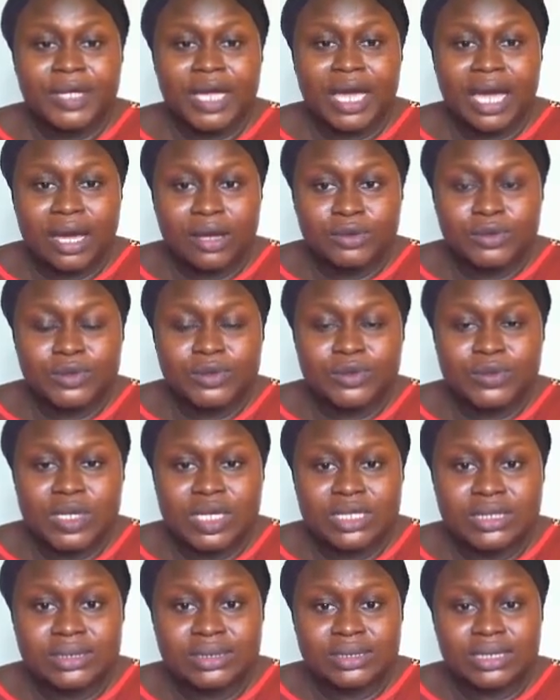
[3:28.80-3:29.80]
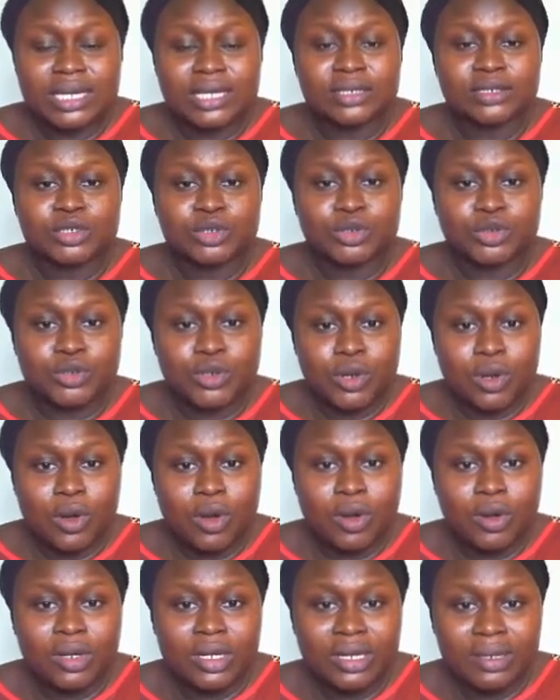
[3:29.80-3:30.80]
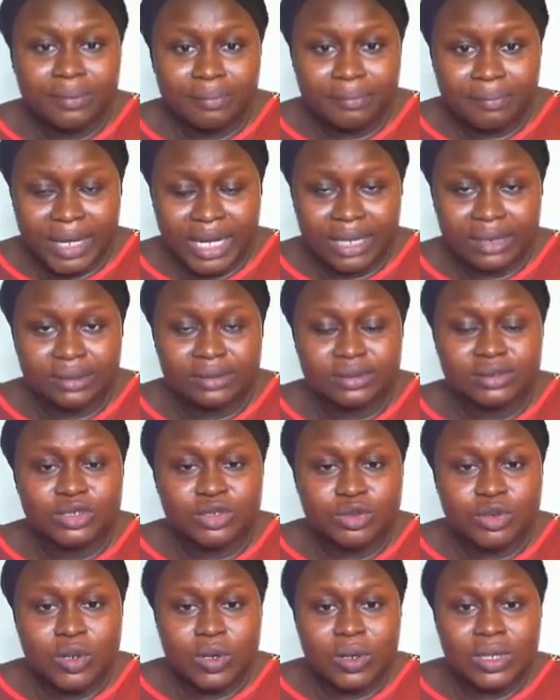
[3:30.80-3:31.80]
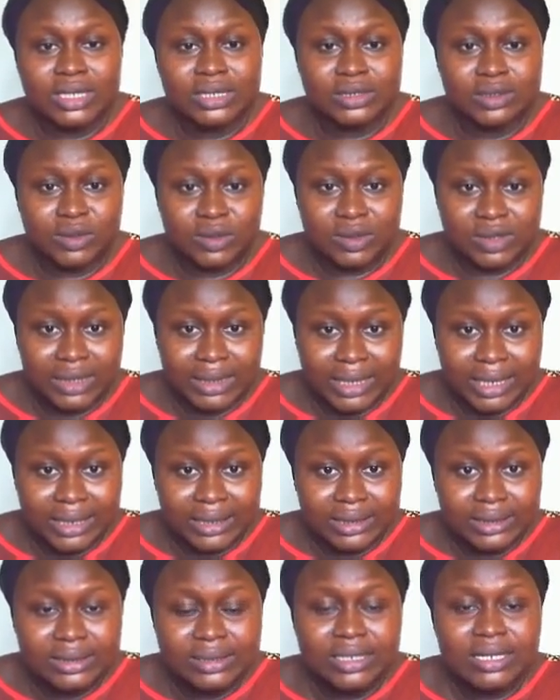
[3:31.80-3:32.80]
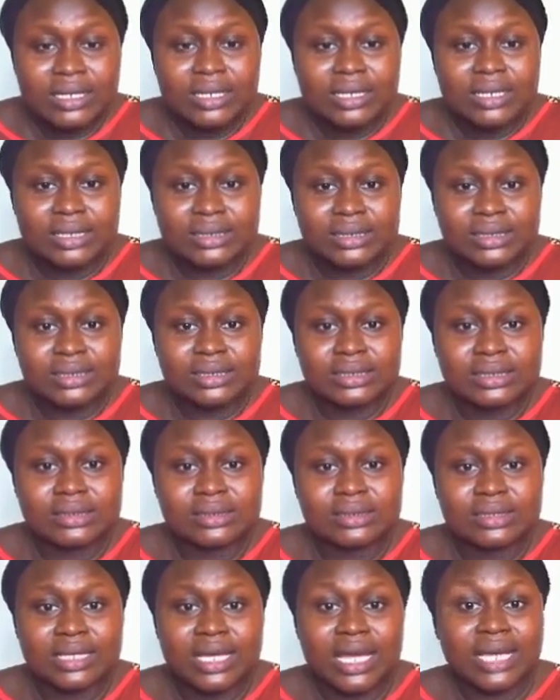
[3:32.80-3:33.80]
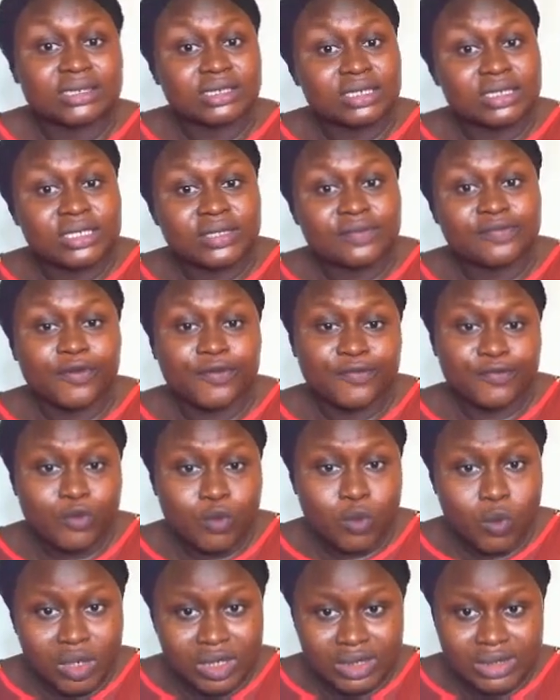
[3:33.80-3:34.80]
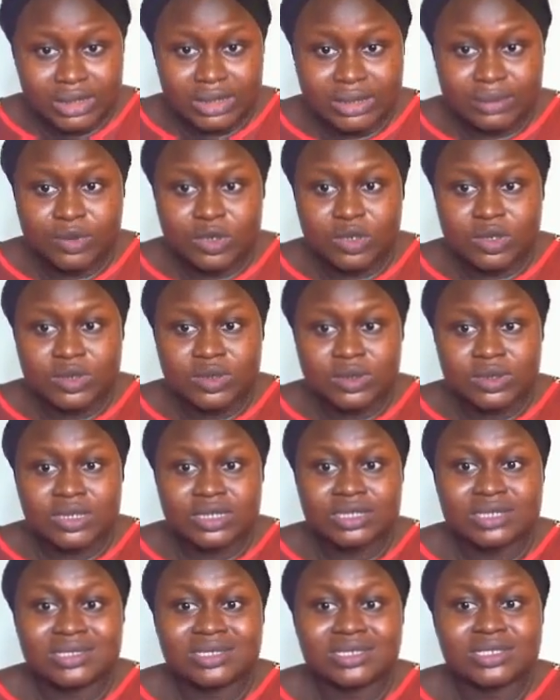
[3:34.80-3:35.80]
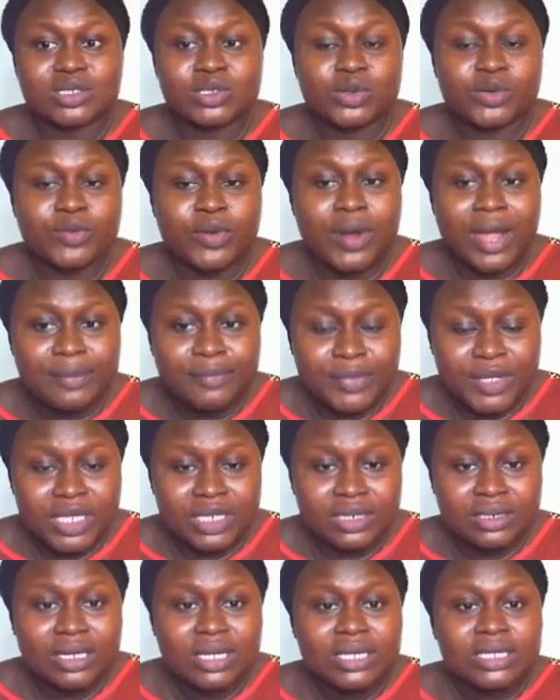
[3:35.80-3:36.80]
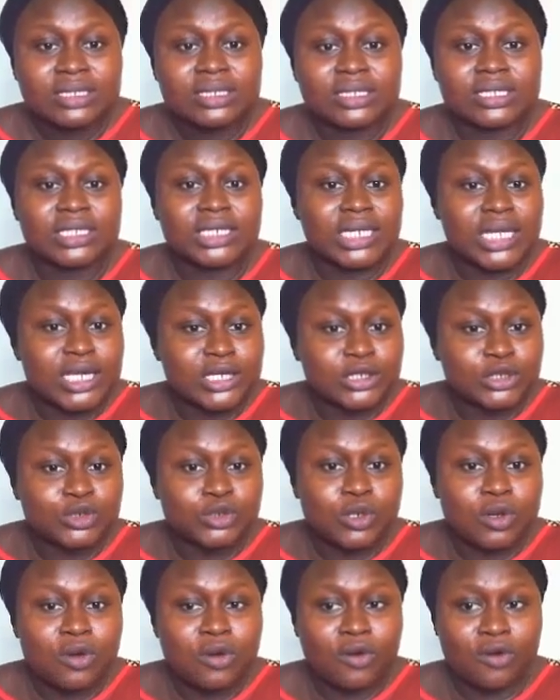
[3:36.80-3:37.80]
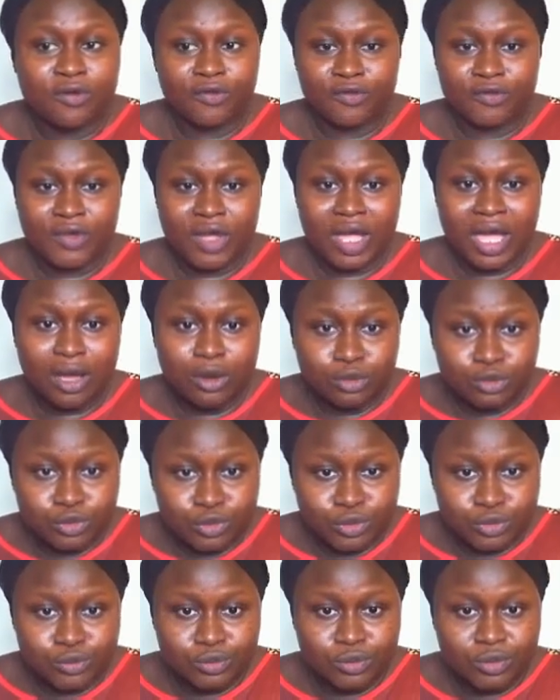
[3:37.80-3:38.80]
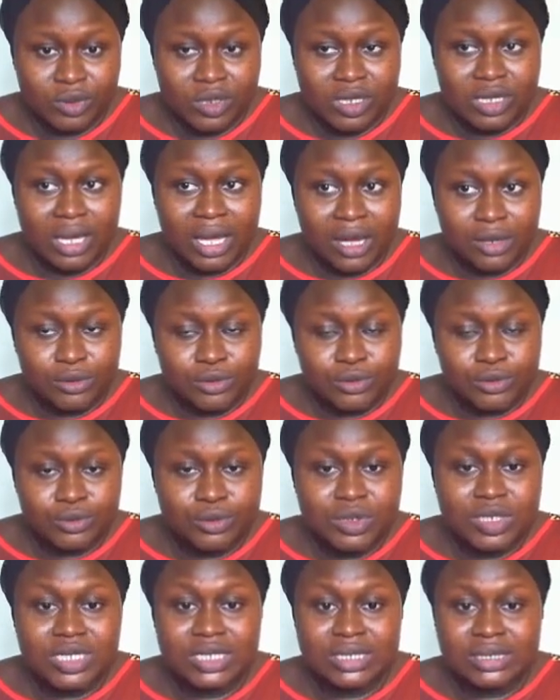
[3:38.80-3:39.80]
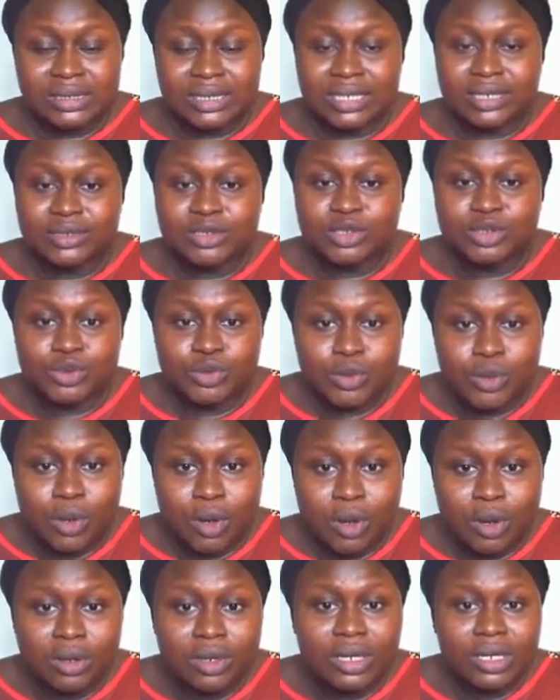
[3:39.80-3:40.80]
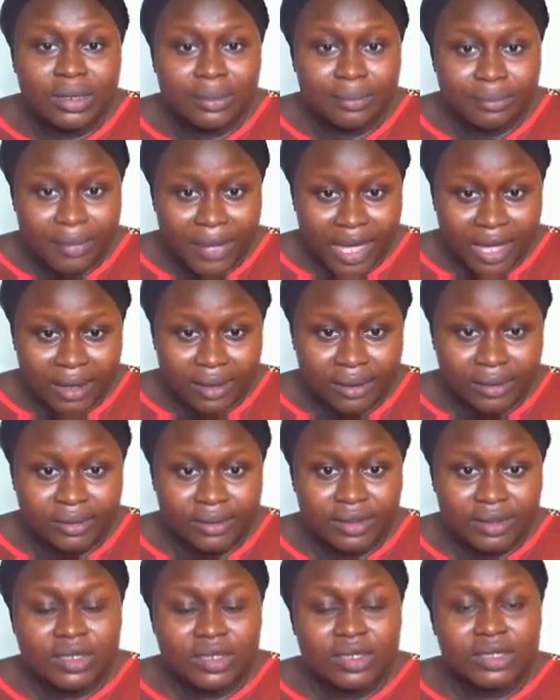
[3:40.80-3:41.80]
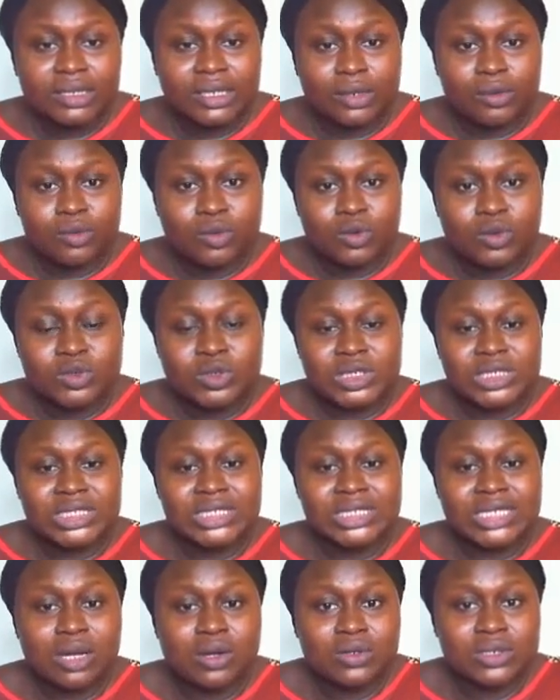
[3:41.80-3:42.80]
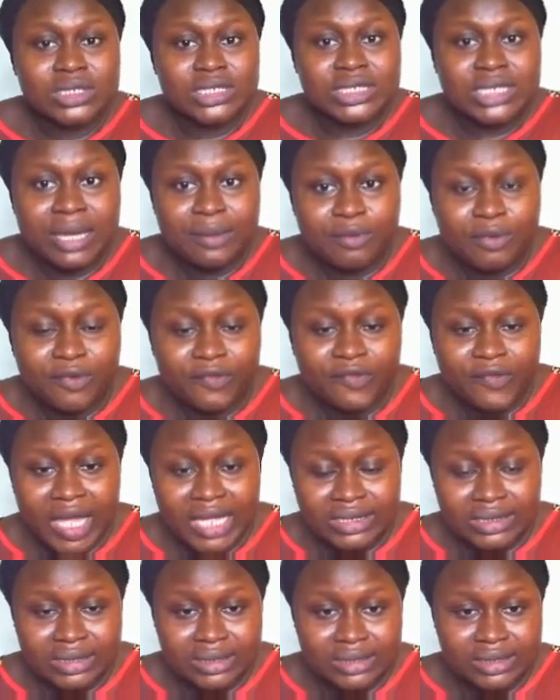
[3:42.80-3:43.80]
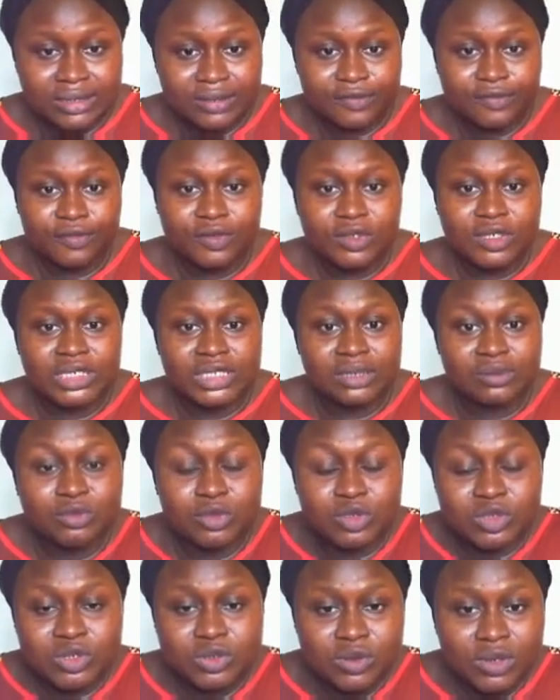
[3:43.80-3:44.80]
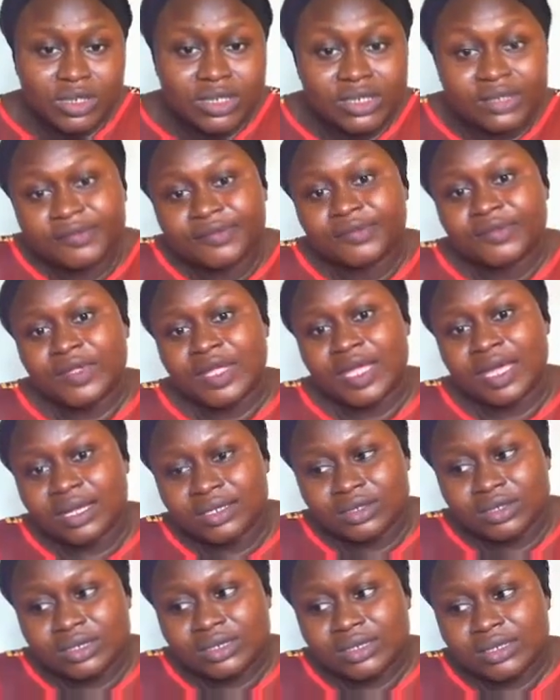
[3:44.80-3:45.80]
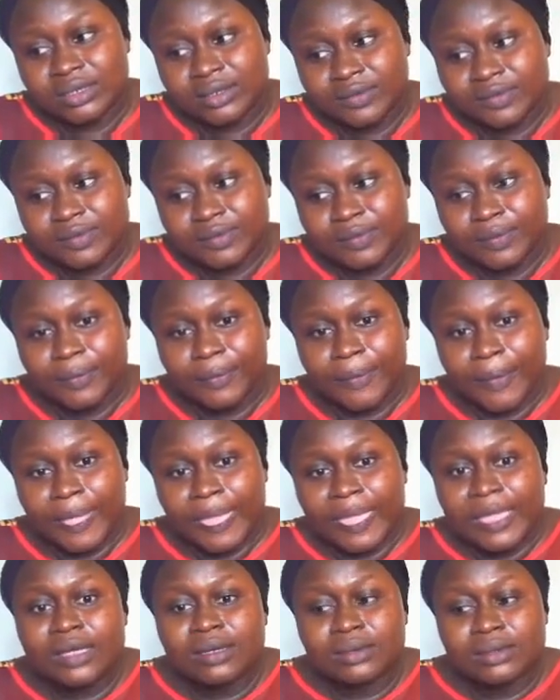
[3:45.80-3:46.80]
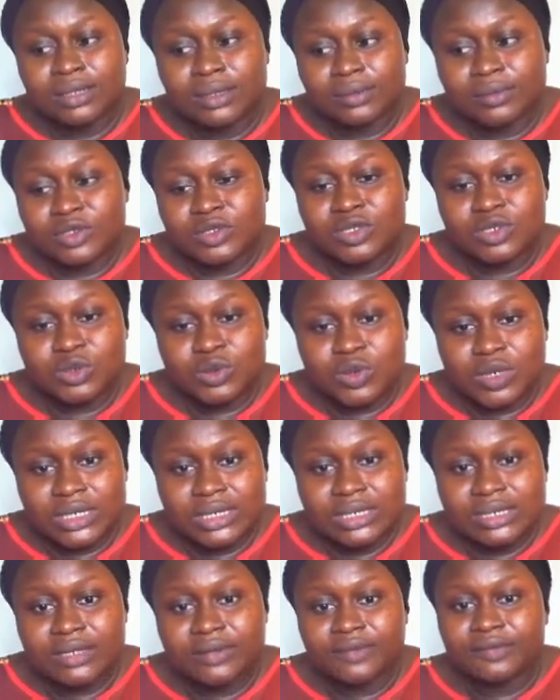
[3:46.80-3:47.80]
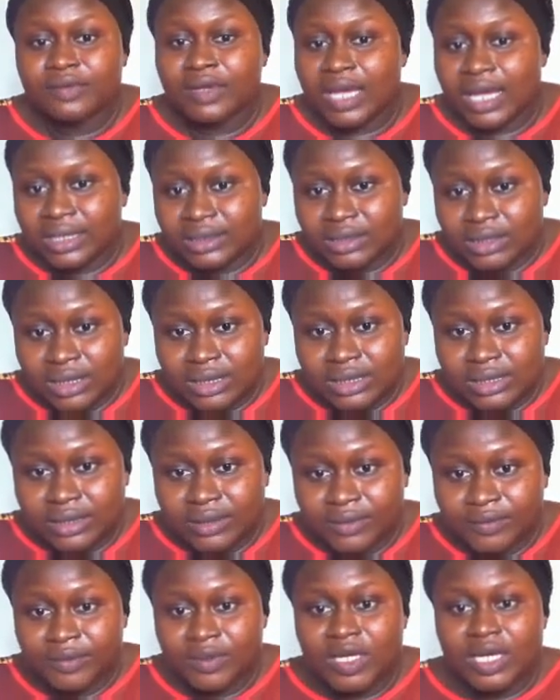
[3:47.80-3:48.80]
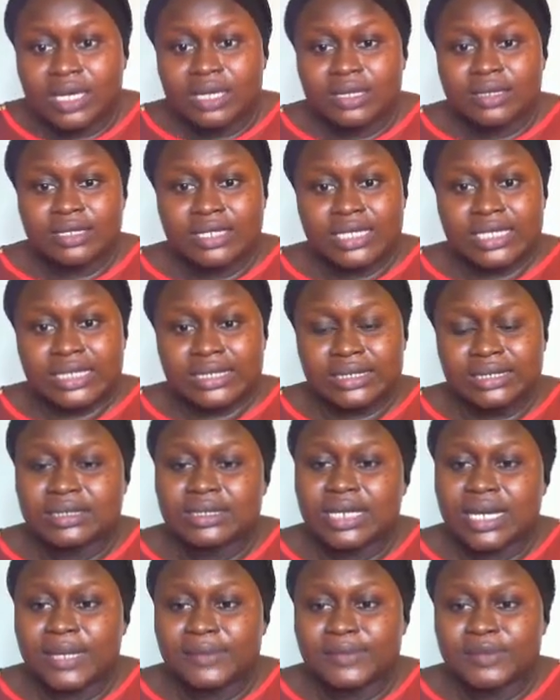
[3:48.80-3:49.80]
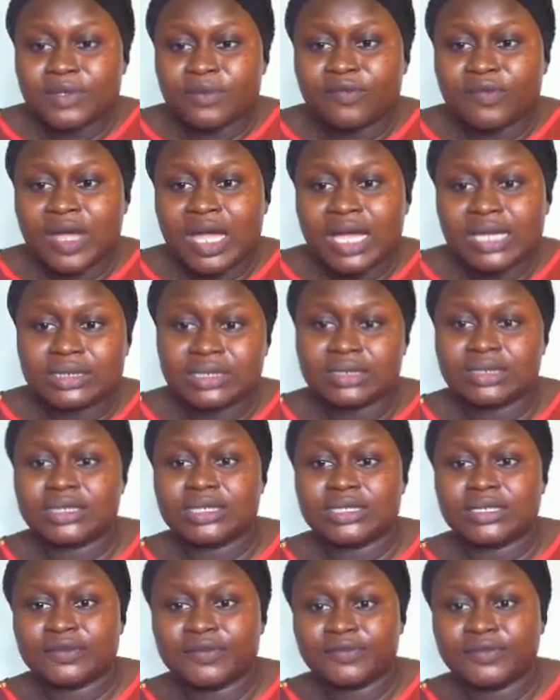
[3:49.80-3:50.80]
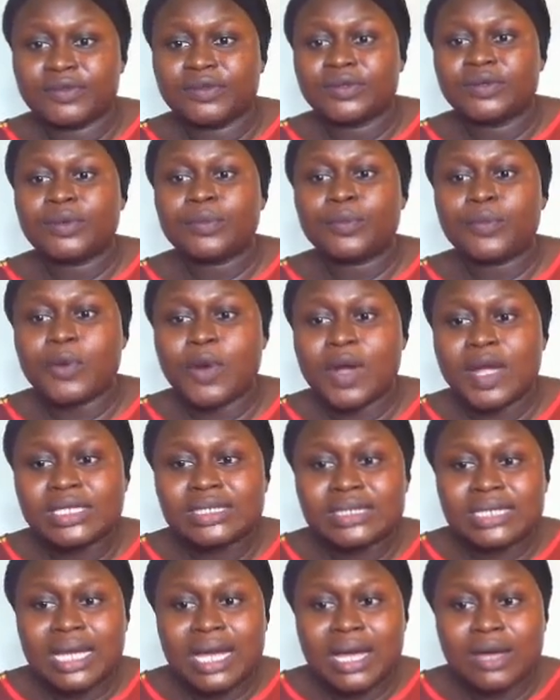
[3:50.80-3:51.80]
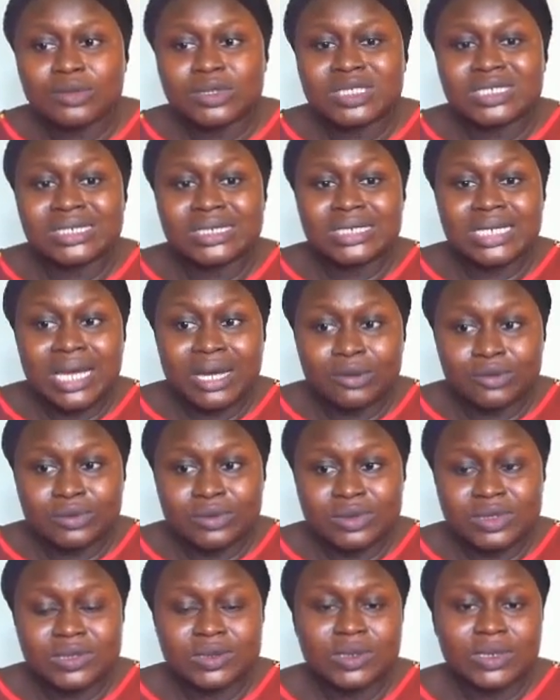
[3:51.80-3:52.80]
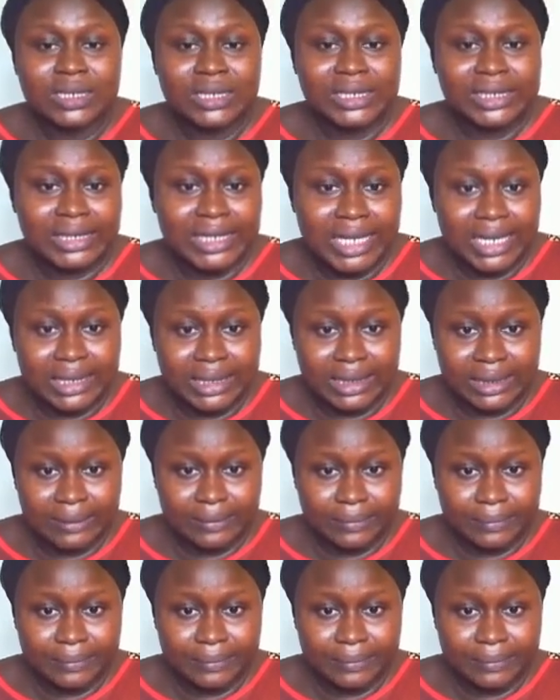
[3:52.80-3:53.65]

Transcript: Audu is a strong man. Strong is underlined. It is the adjective of quality because it is describing the nature of Audu. Audu is a strong man. Now we'll go to the second type of adjective, demonstrative adjective. Demonstrative adjective. These types of adjective point out nouns clearly.